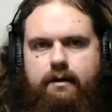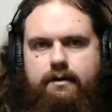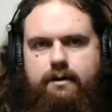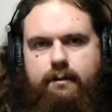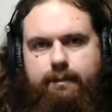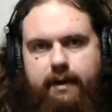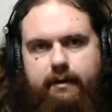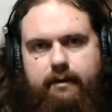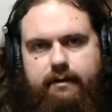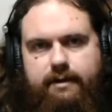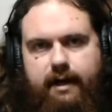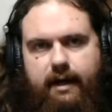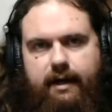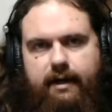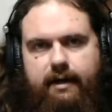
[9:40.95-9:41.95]
So barrel
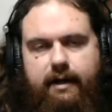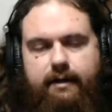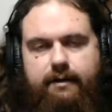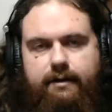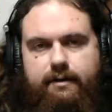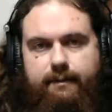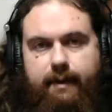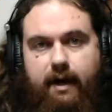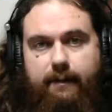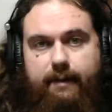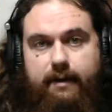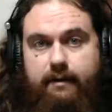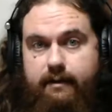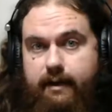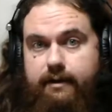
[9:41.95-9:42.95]
jack connectors are
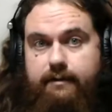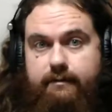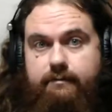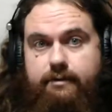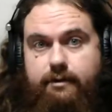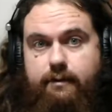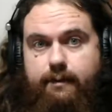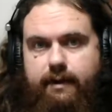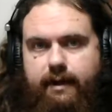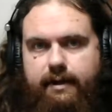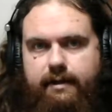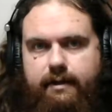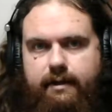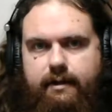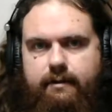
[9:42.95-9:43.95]
popular and super
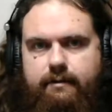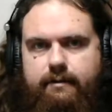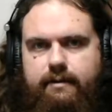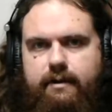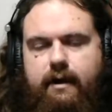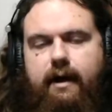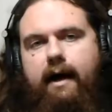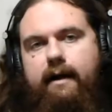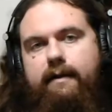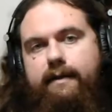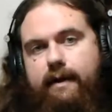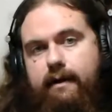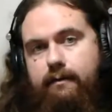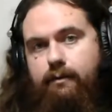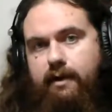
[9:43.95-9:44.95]
easy to use, and
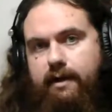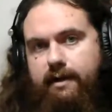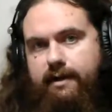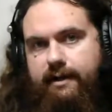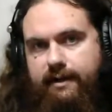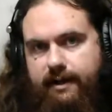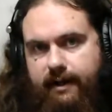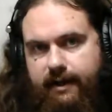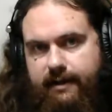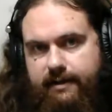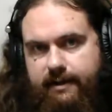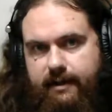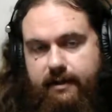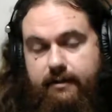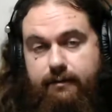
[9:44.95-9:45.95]
they're one of the things
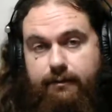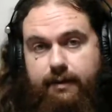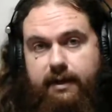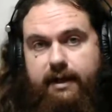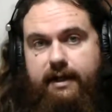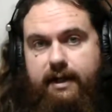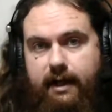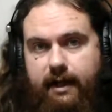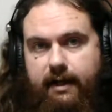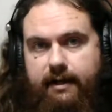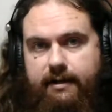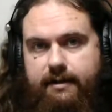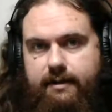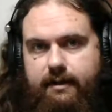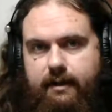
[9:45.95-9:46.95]
that is really
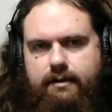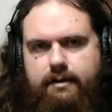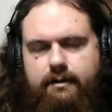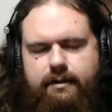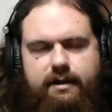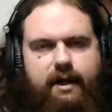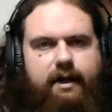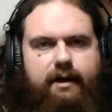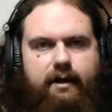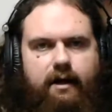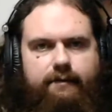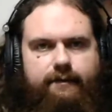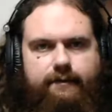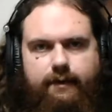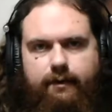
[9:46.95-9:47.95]
nice to take
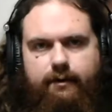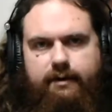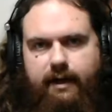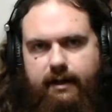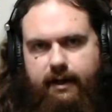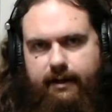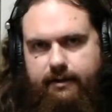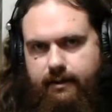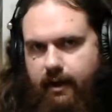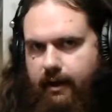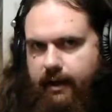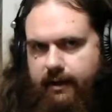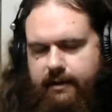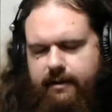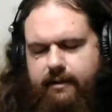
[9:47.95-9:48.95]
off of old
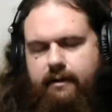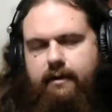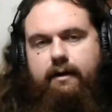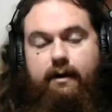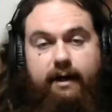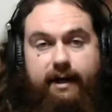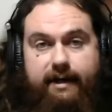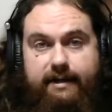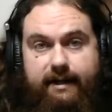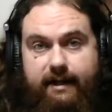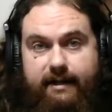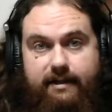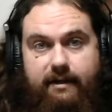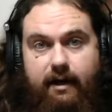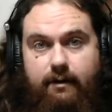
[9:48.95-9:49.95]
electronics. You know, like I said,
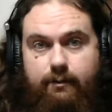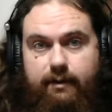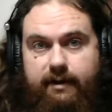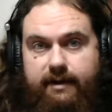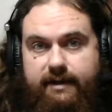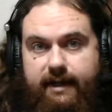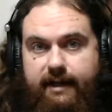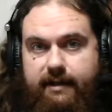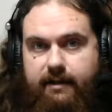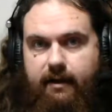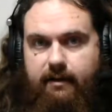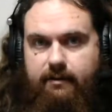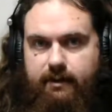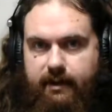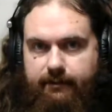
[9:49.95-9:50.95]
it's not worth
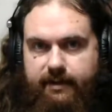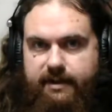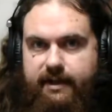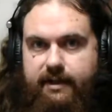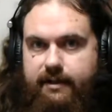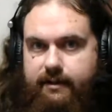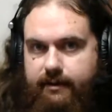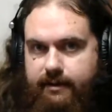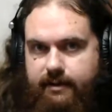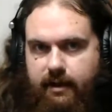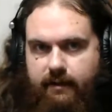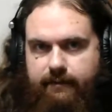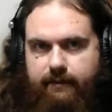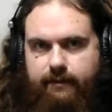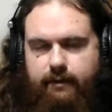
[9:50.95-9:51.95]
desoldering resistors
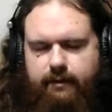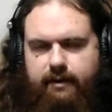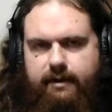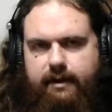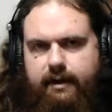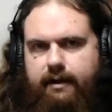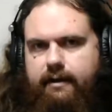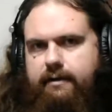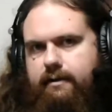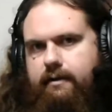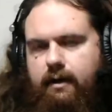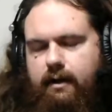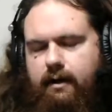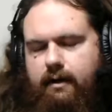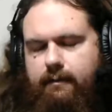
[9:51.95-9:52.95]
off of old things,
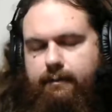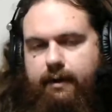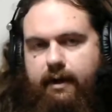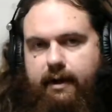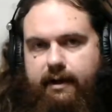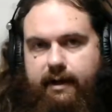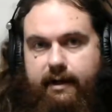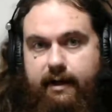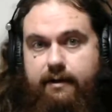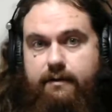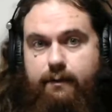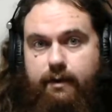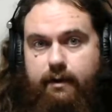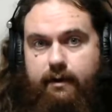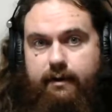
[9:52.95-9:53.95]
uh, but it is
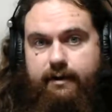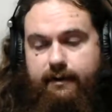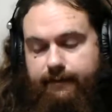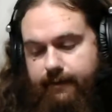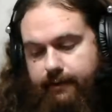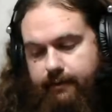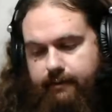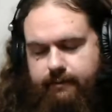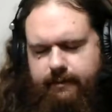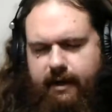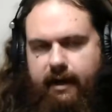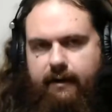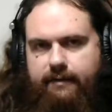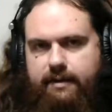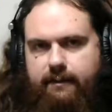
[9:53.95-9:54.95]
worth if you
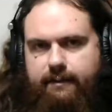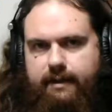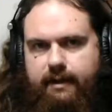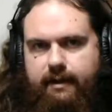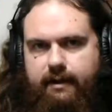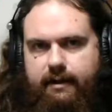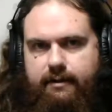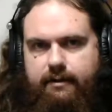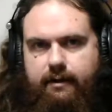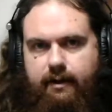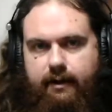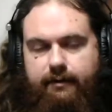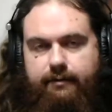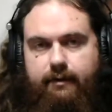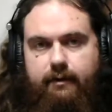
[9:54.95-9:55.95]
have something that you're going
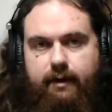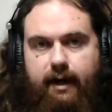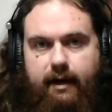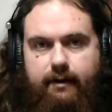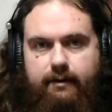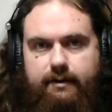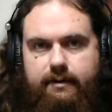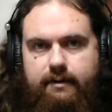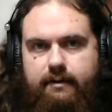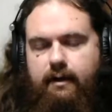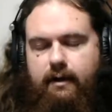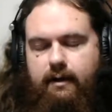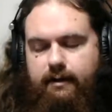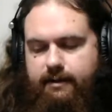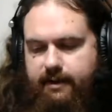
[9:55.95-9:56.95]
to throw out,
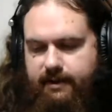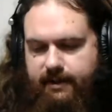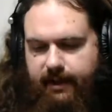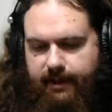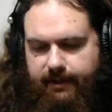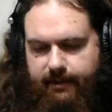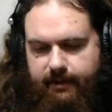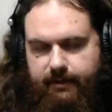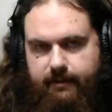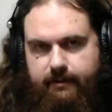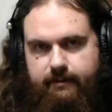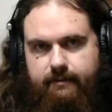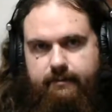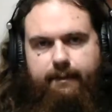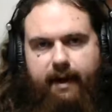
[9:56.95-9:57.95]
uh, just take the,
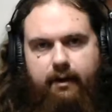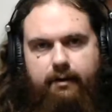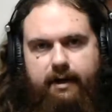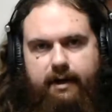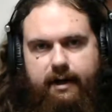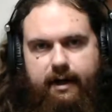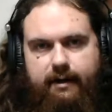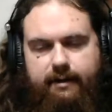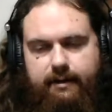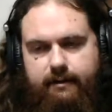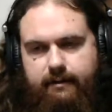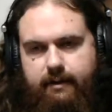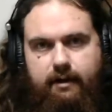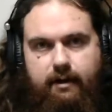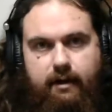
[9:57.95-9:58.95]
the power connector,
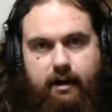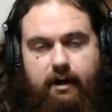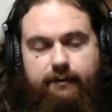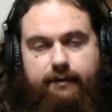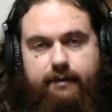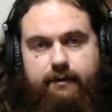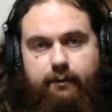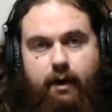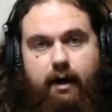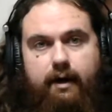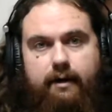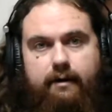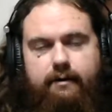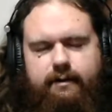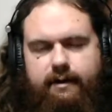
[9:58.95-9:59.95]
cut off the
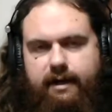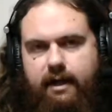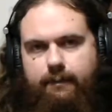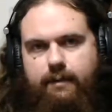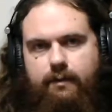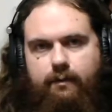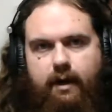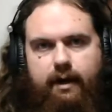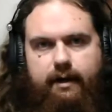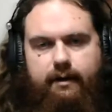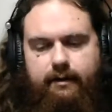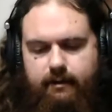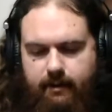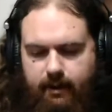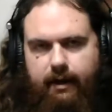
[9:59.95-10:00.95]
wire, keep the
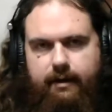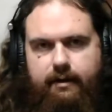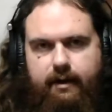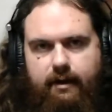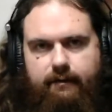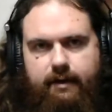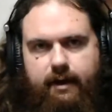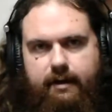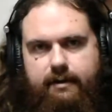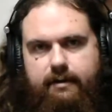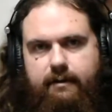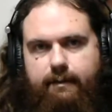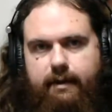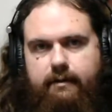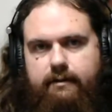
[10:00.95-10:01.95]
wire, and you have a nice
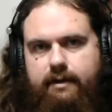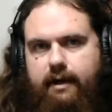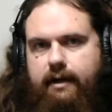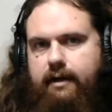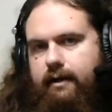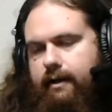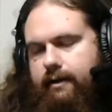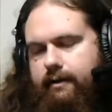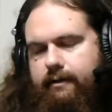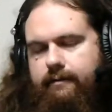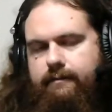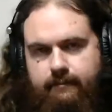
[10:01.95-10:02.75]
little barrel jack connector.